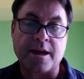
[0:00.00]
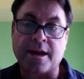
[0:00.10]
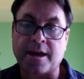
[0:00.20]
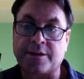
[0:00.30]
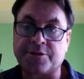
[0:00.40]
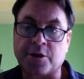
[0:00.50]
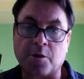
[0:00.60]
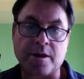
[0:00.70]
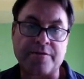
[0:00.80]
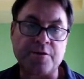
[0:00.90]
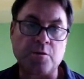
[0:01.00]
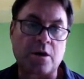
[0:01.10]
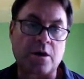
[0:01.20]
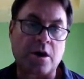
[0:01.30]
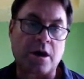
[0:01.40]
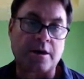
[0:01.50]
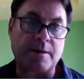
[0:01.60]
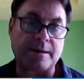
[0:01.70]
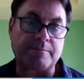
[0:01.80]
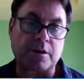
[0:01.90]
And so if you are on
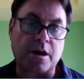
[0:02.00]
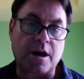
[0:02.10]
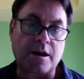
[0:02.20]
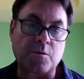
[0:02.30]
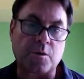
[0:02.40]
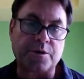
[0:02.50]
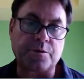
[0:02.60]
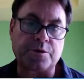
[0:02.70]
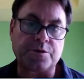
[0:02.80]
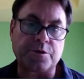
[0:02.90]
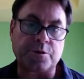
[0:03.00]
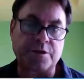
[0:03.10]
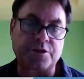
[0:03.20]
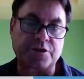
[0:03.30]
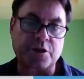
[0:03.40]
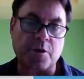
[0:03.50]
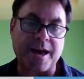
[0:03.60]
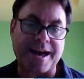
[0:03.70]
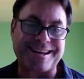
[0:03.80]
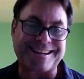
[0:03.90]
my blog, what you can do is just go
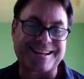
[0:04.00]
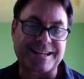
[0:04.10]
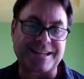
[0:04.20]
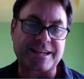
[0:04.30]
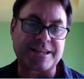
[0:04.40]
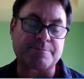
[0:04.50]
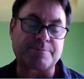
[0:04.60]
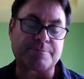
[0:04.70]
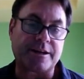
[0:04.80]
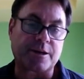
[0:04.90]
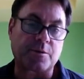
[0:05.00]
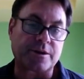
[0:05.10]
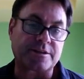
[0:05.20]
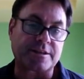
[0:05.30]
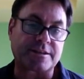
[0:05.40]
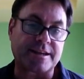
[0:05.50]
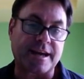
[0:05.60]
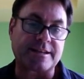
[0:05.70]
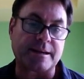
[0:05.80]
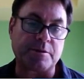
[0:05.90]
ahead and click this button here where it says
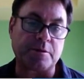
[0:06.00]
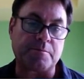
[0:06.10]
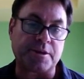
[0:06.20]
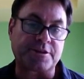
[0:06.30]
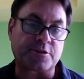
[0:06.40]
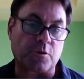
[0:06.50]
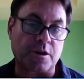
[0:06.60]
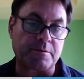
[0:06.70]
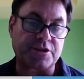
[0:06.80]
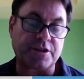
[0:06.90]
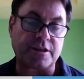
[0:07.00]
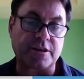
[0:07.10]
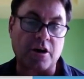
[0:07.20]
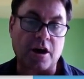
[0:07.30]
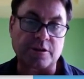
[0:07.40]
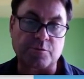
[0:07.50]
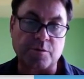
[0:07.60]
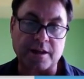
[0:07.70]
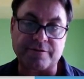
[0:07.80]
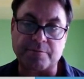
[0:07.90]
Get WP Story Machine and all
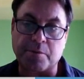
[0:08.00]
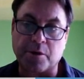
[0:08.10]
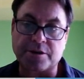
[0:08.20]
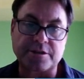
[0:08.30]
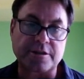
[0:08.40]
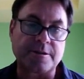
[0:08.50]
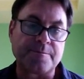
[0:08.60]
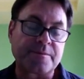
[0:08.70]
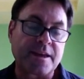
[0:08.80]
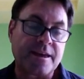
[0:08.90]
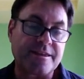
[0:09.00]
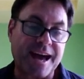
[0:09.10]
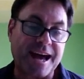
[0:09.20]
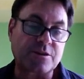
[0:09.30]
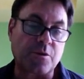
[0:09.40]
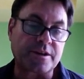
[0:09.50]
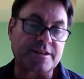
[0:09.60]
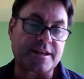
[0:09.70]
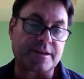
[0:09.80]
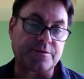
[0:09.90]
relevant bonuses. That's going to
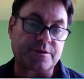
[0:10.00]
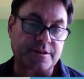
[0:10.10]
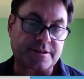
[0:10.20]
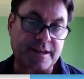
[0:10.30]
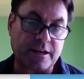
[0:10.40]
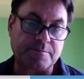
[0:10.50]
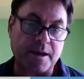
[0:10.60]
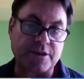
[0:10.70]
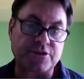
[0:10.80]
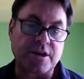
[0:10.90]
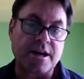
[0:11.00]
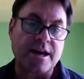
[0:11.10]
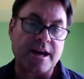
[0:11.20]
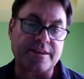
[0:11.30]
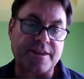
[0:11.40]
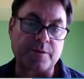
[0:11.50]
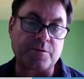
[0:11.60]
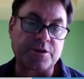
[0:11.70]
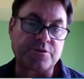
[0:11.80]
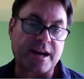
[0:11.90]
take you to the sales page. And then
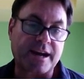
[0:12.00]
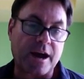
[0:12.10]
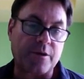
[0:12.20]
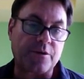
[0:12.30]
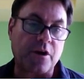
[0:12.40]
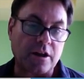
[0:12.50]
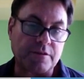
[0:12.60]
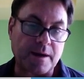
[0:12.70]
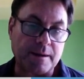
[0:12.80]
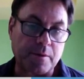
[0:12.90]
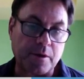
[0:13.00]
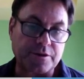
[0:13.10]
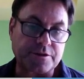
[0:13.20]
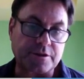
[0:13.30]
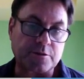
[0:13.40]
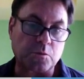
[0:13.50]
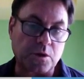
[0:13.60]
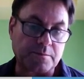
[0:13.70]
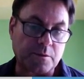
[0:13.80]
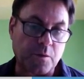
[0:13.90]
when you check out, all of my bonuses
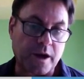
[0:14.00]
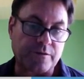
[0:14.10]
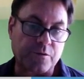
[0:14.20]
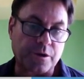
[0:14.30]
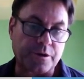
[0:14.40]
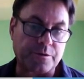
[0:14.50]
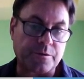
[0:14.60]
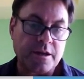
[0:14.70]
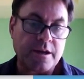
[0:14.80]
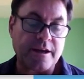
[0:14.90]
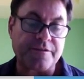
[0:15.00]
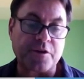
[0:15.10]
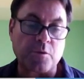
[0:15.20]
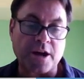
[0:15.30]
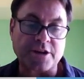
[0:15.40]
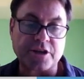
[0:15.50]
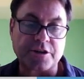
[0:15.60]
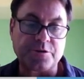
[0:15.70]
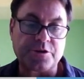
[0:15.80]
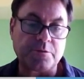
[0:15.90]
will be waiting for you. If you're watching
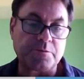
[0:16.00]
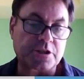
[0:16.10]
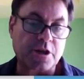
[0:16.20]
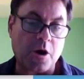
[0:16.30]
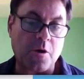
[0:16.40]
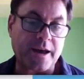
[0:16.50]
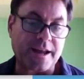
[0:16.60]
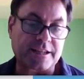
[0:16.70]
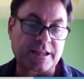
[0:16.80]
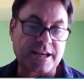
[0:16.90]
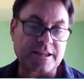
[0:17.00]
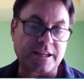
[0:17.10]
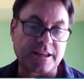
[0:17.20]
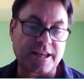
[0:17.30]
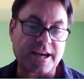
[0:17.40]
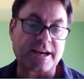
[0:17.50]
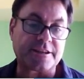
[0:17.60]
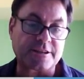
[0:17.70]
on YouTube, just go and click the link in the